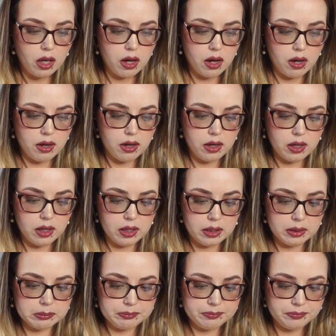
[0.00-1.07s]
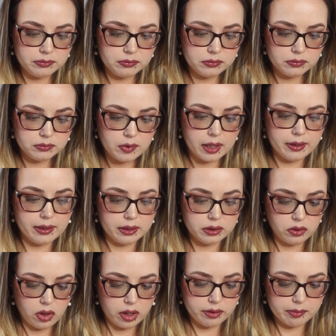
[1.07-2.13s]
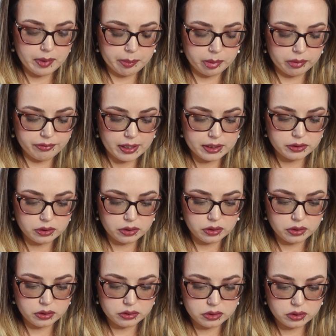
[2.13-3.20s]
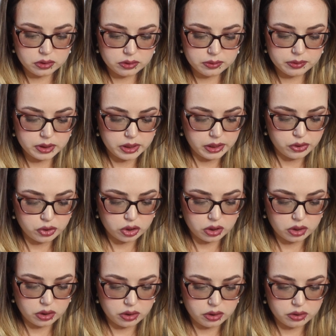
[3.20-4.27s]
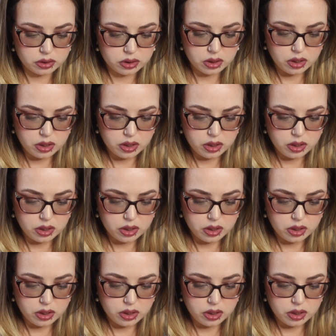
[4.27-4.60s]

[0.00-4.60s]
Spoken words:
I thanked a lot of my professors, teachers,